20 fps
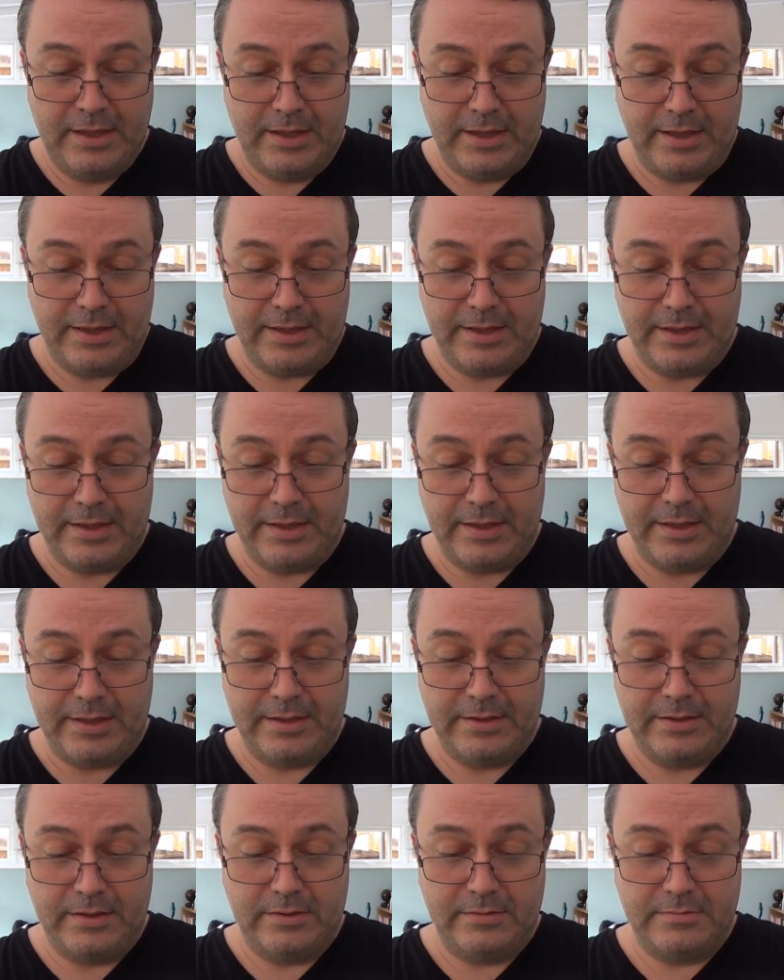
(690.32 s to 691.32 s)

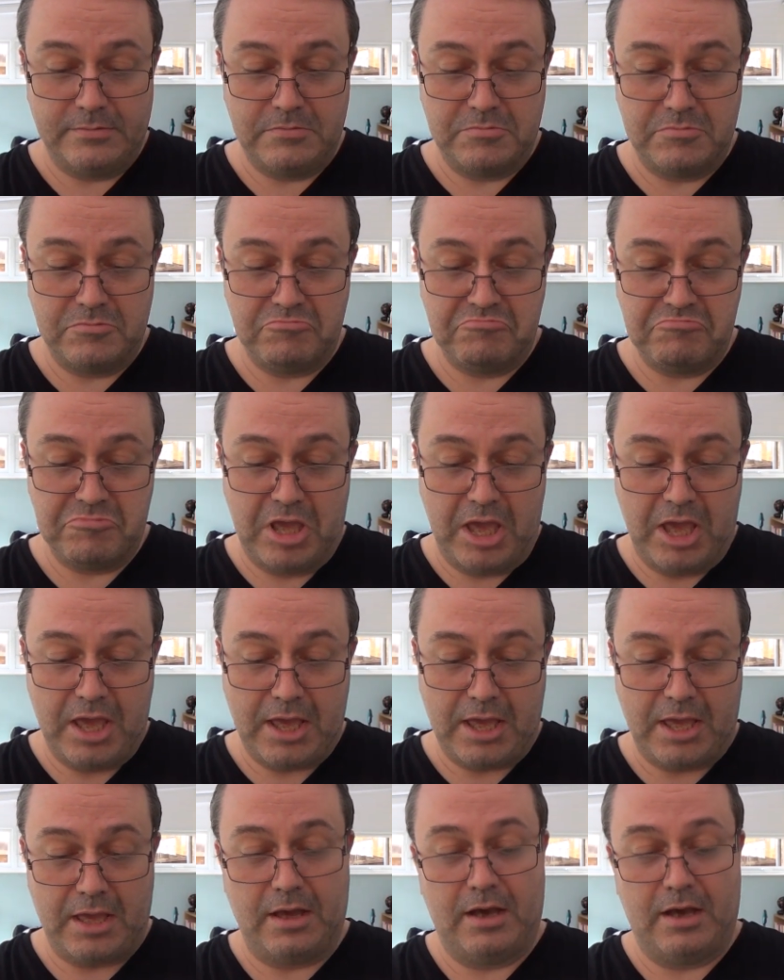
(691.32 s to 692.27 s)
Yeah,